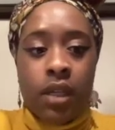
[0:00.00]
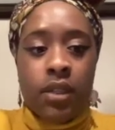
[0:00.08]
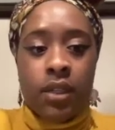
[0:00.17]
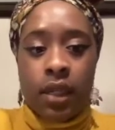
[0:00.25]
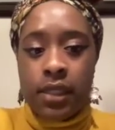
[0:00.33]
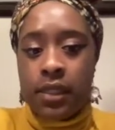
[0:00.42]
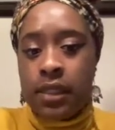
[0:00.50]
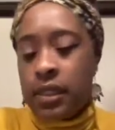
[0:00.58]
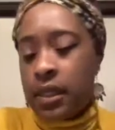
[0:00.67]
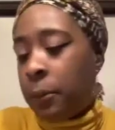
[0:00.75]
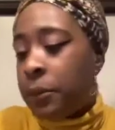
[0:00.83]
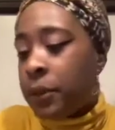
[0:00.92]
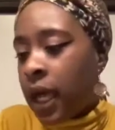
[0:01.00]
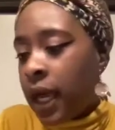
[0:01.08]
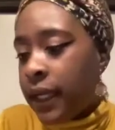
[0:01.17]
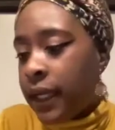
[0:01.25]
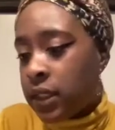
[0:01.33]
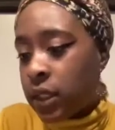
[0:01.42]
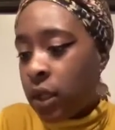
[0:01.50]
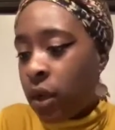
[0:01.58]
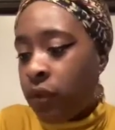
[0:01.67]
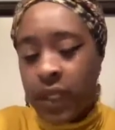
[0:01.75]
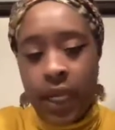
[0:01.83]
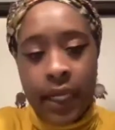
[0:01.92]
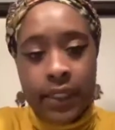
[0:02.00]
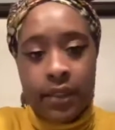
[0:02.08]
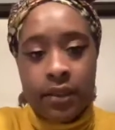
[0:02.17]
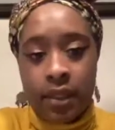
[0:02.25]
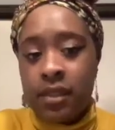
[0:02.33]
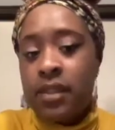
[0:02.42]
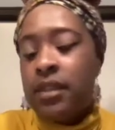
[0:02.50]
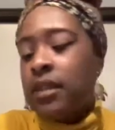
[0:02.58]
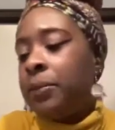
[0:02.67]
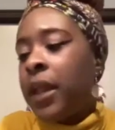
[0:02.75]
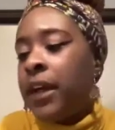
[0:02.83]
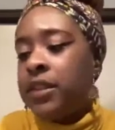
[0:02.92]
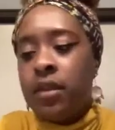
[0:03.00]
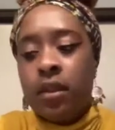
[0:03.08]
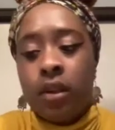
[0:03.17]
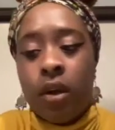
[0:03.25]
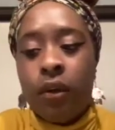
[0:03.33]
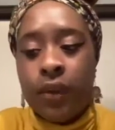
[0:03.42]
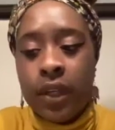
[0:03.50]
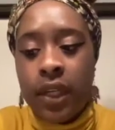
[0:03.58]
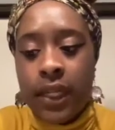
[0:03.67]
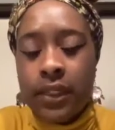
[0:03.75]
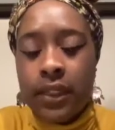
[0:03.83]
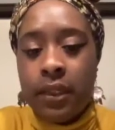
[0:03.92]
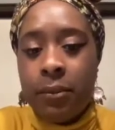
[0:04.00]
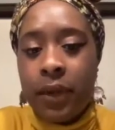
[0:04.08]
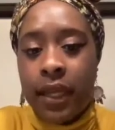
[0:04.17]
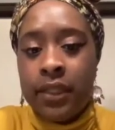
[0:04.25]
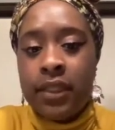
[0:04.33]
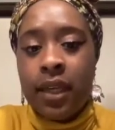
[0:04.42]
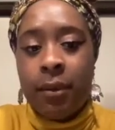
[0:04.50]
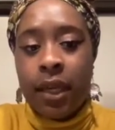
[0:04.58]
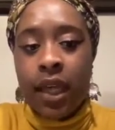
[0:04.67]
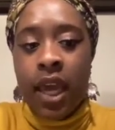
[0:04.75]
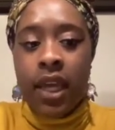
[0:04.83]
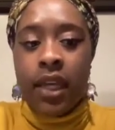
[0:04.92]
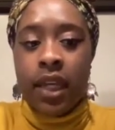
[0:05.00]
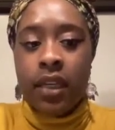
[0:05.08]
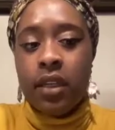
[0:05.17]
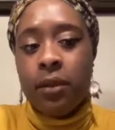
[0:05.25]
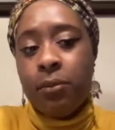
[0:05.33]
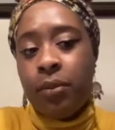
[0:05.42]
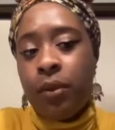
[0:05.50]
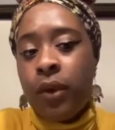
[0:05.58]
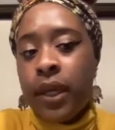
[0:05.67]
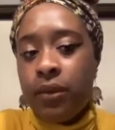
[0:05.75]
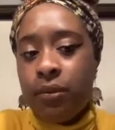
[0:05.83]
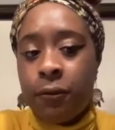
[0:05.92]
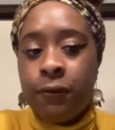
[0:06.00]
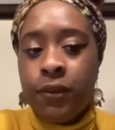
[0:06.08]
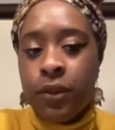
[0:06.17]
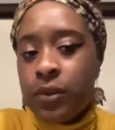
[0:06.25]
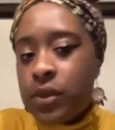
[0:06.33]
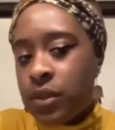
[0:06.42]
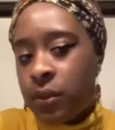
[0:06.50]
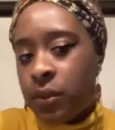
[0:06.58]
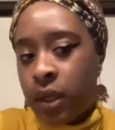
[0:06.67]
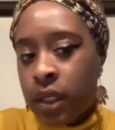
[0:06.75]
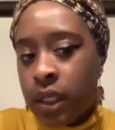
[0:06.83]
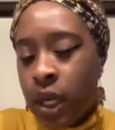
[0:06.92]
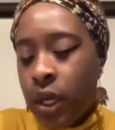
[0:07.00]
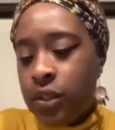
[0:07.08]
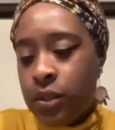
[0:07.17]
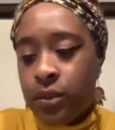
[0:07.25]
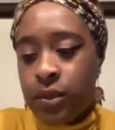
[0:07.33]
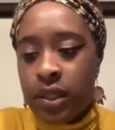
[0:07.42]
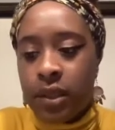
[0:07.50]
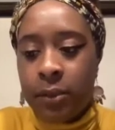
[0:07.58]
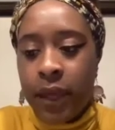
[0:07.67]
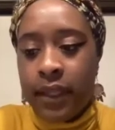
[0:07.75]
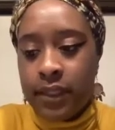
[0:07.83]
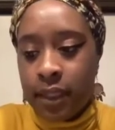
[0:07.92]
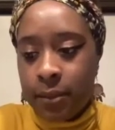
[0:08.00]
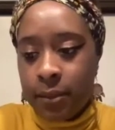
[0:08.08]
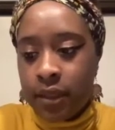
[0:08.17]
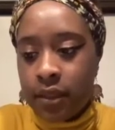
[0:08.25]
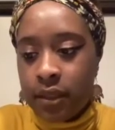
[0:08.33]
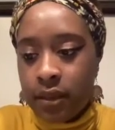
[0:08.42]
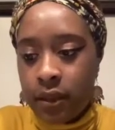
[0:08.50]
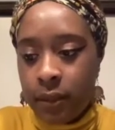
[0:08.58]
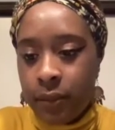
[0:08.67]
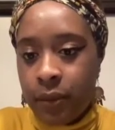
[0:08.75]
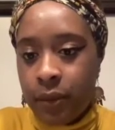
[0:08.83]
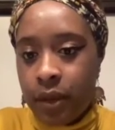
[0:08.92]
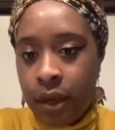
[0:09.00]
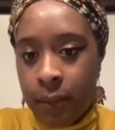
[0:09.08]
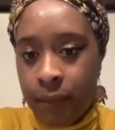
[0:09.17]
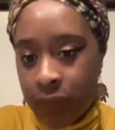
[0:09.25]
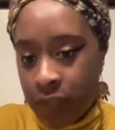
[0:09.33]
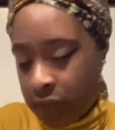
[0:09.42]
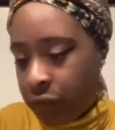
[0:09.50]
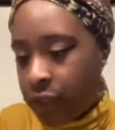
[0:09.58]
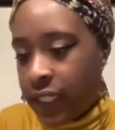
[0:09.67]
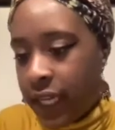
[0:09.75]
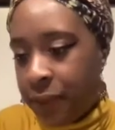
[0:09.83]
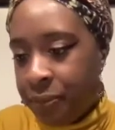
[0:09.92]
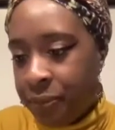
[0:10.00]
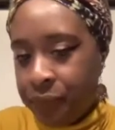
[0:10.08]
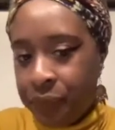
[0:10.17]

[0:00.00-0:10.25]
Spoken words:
Does this apply to COVID-19? Does this apply to the COVID-19 pandemic? Can an employee refuse to work due to the pandemic? This for Leanne.